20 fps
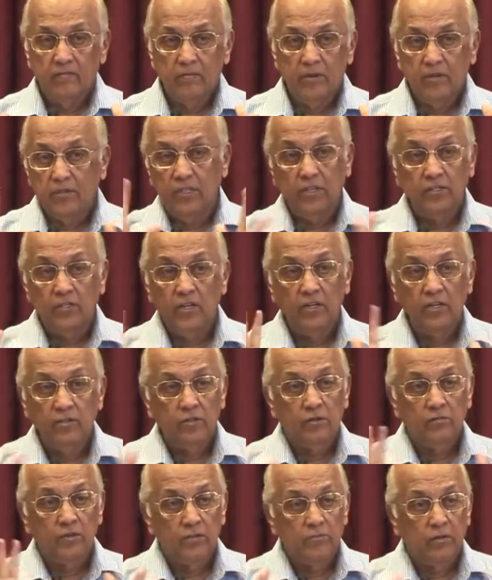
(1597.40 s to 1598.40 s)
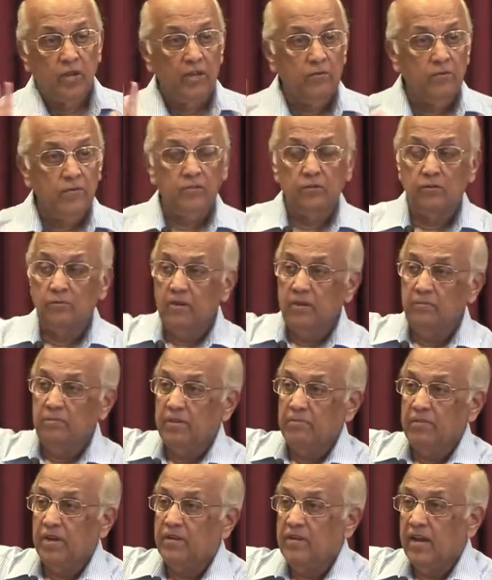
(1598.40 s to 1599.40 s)
because he's earning so much money when so many
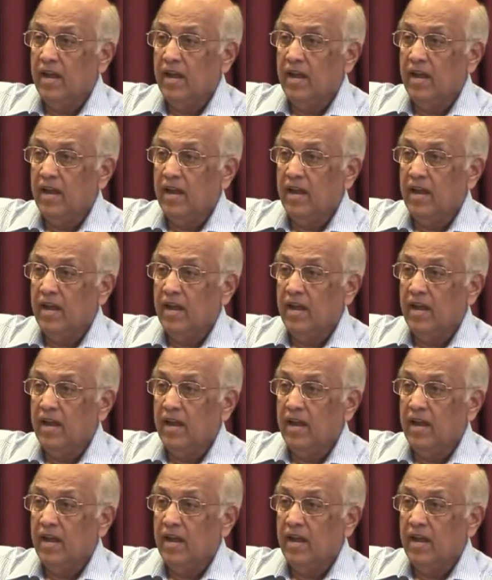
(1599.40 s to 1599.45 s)
people are